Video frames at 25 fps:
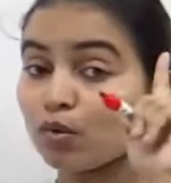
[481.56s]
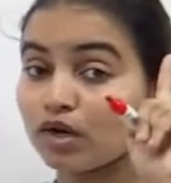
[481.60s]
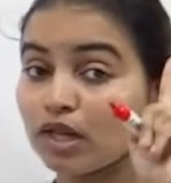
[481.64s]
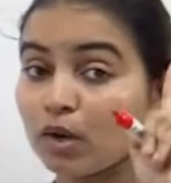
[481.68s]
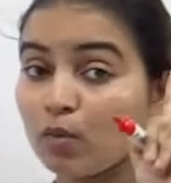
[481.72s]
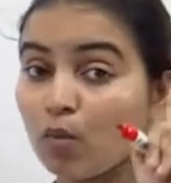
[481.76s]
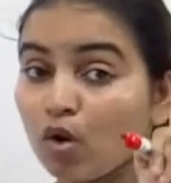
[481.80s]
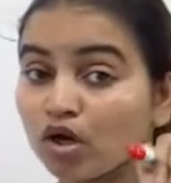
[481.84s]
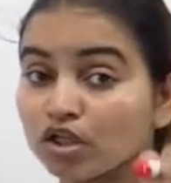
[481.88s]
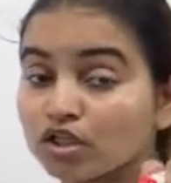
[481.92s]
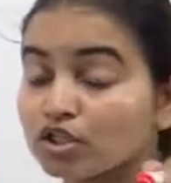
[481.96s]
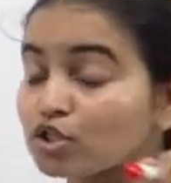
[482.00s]
when I
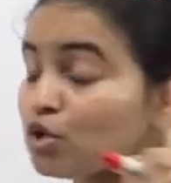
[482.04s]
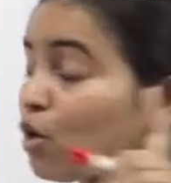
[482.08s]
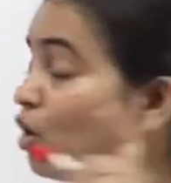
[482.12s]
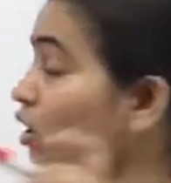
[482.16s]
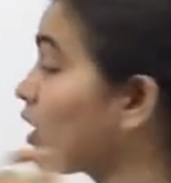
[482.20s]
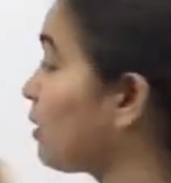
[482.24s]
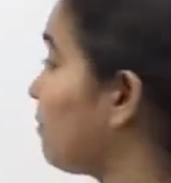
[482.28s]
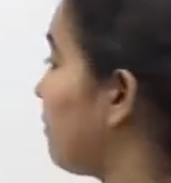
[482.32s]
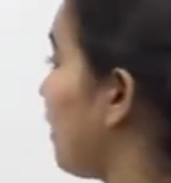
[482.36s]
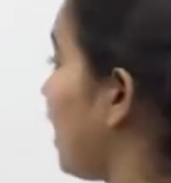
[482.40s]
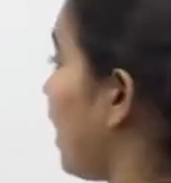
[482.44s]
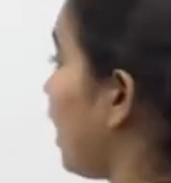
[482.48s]
want to
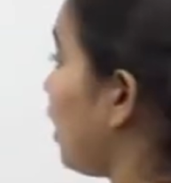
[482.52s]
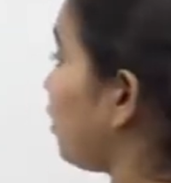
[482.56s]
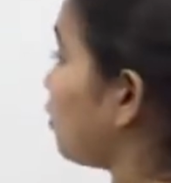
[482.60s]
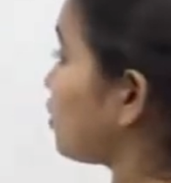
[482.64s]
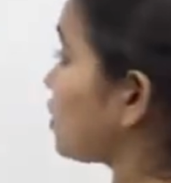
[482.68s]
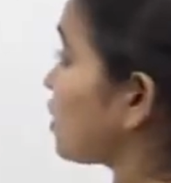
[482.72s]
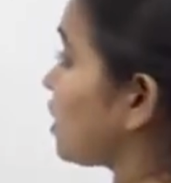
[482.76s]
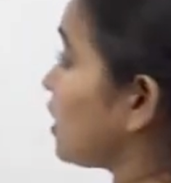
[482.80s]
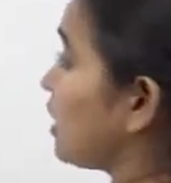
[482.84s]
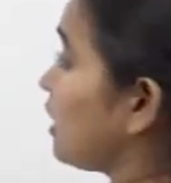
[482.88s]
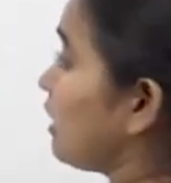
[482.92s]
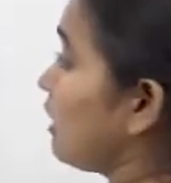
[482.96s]
talk
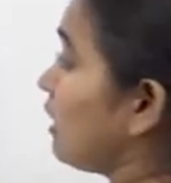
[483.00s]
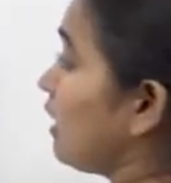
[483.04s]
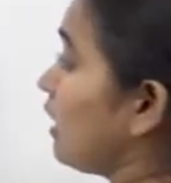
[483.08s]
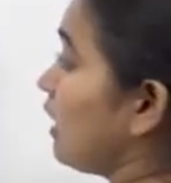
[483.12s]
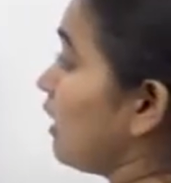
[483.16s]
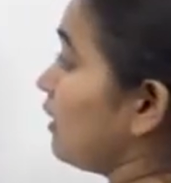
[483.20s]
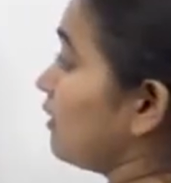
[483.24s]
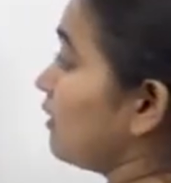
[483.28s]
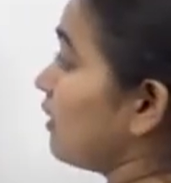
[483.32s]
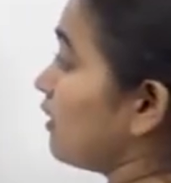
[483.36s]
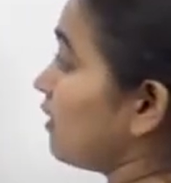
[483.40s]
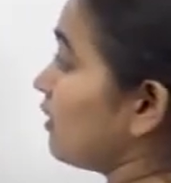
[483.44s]
about
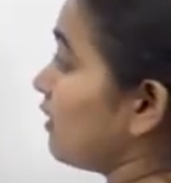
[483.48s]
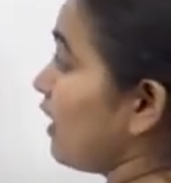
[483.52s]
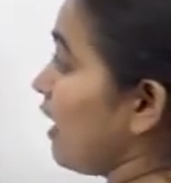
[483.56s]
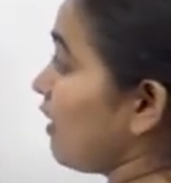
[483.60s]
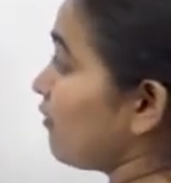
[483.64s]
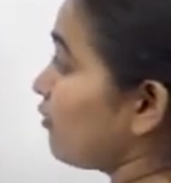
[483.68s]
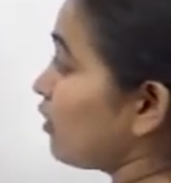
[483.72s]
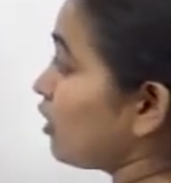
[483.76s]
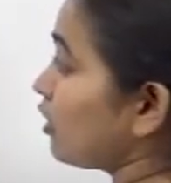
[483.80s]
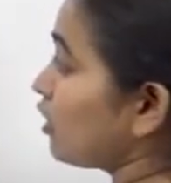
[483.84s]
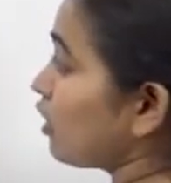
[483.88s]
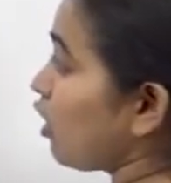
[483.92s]
the
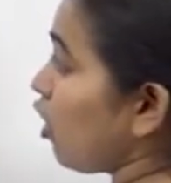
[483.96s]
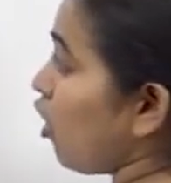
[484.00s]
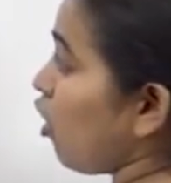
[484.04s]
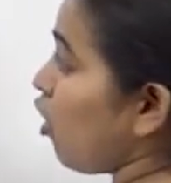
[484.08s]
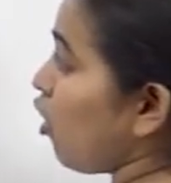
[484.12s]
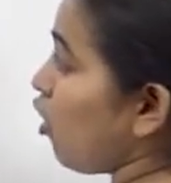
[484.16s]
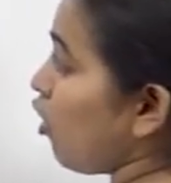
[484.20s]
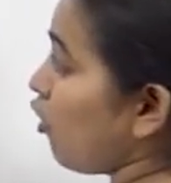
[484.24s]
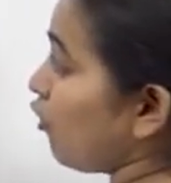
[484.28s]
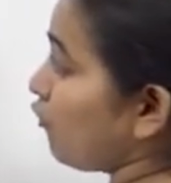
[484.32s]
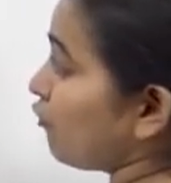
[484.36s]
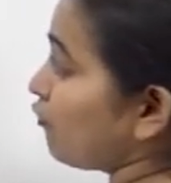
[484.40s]
level
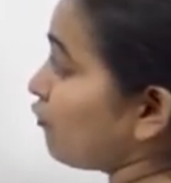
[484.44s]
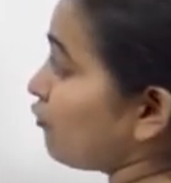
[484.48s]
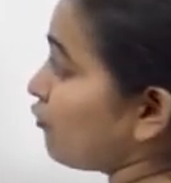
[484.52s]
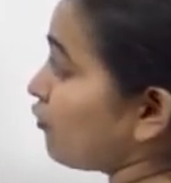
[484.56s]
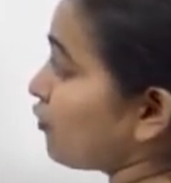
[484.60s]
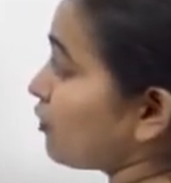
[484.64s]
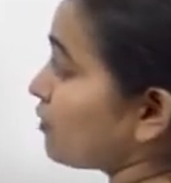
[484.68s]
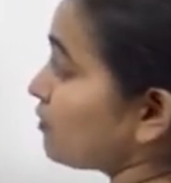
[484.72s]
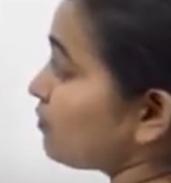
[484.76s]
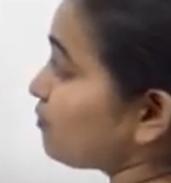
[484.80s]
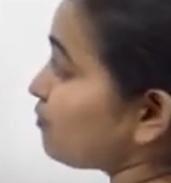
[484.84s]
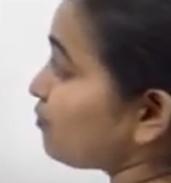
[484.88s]

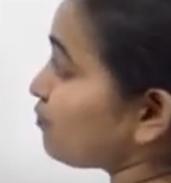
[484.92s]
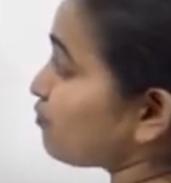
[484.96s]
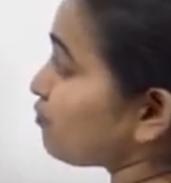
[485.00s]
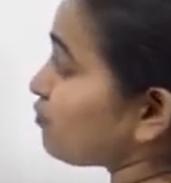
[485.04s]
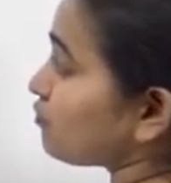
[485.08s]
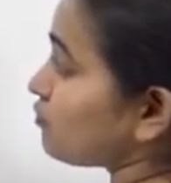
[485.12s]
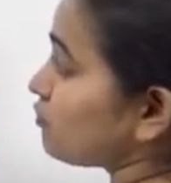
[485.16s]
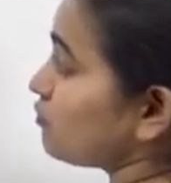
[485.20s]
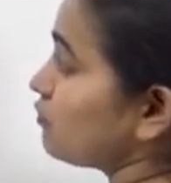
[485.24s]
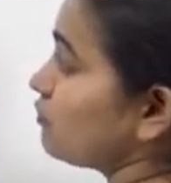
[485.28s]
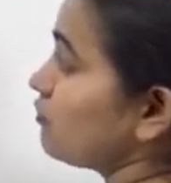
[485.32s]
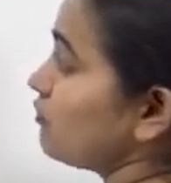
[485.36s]
of
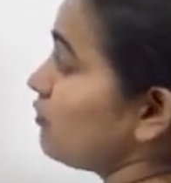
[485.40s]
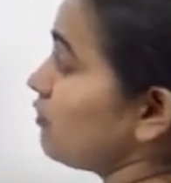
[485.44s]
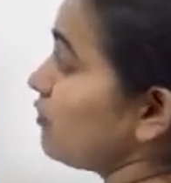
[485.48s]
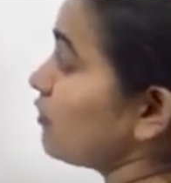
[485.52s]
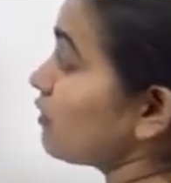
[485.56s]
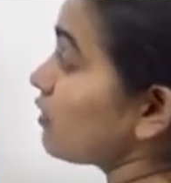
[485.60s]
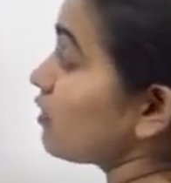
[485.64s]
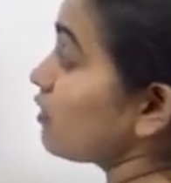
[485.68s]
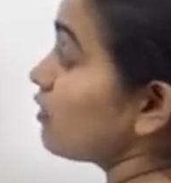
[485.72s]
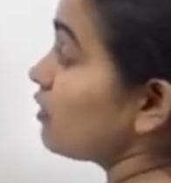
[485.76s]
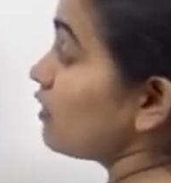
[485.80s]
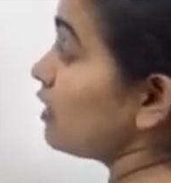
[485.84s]

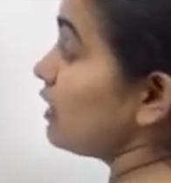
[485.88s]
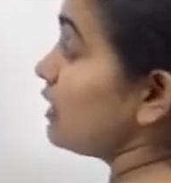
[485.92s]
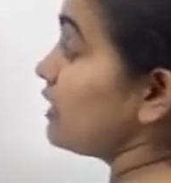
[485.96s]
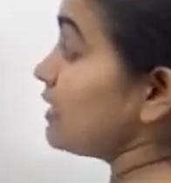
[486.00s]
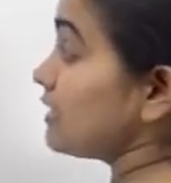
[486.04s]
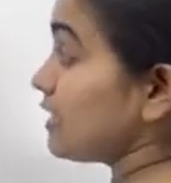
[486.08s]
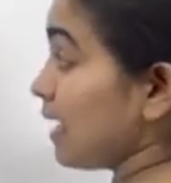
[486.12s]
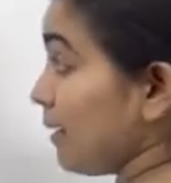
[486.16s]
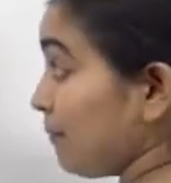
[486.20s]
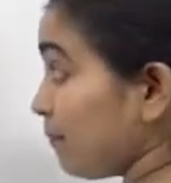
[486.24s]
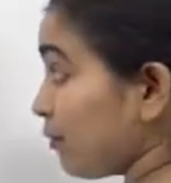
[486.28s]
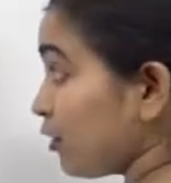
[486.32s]

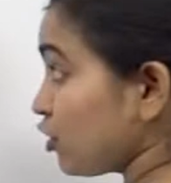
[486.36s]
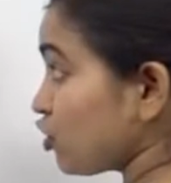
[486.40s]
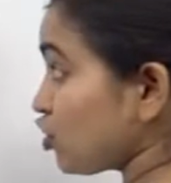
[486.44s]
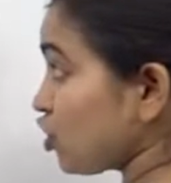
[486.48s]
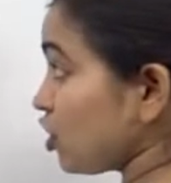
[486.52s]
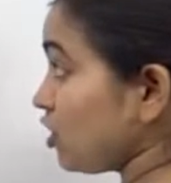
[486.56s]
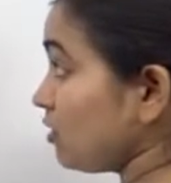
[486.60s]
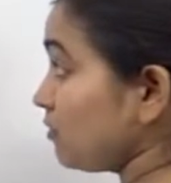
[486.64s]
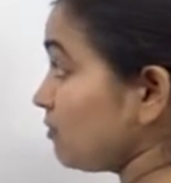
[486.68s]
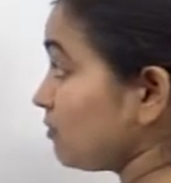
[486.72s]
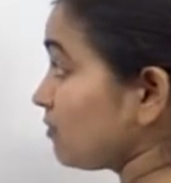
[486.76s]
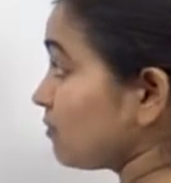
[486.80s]

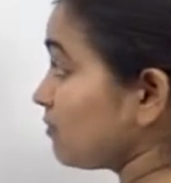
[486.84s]
temperature.